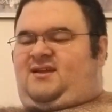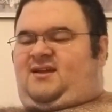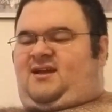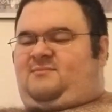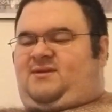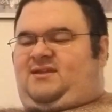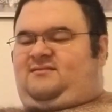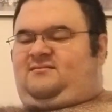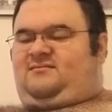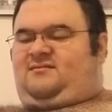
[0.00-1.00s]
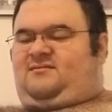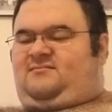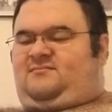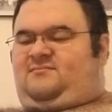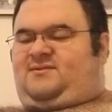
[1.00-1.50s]
I mean,
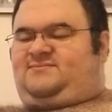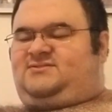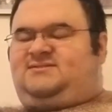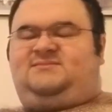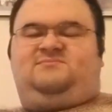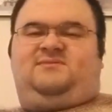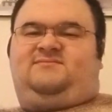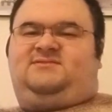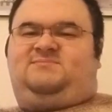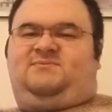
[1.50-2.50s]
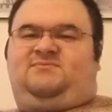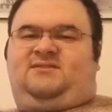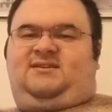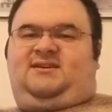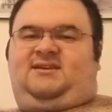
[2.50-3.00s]
we've just been
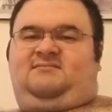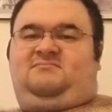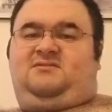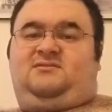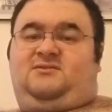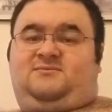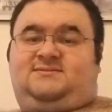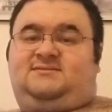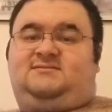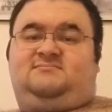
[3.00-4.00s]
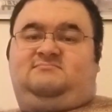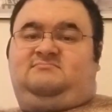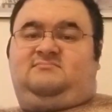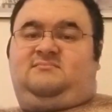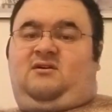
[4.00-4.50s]
really close
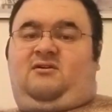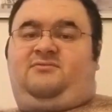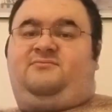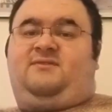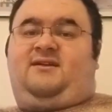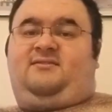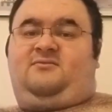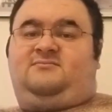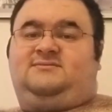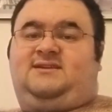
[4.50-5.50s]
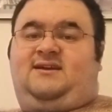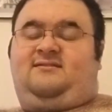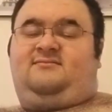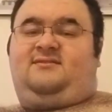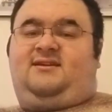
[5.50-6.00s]
all throughout the whole
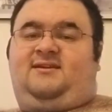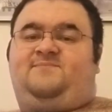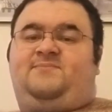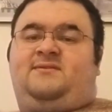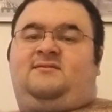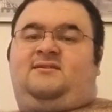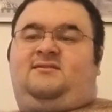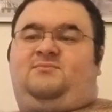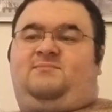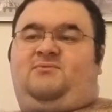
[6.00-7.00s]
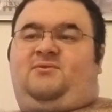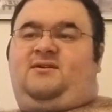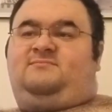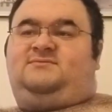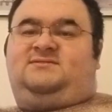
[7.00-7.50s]
entire thing. We broke
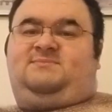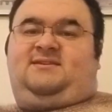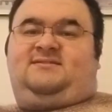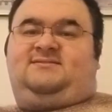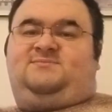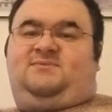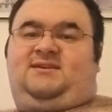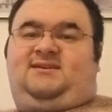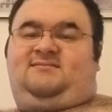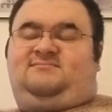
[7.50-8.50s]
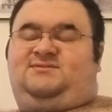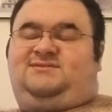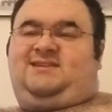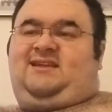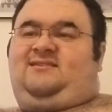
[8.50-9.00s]
up just because we
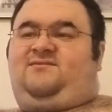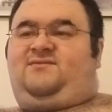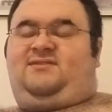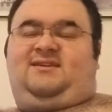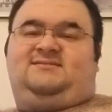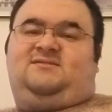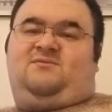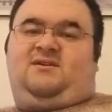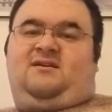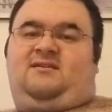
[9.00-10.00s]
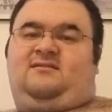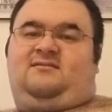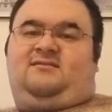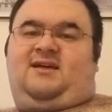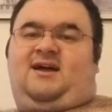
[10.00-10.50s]
just had different things going on in
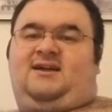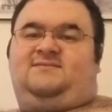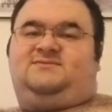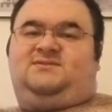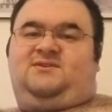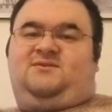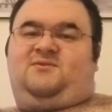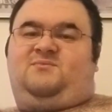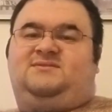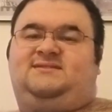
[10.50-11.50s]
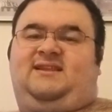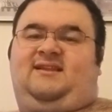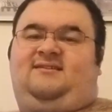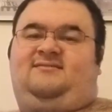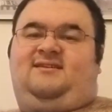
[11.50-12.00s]
our lives. It wasn't
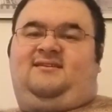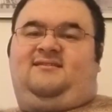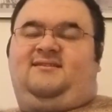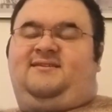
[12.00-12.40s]
anything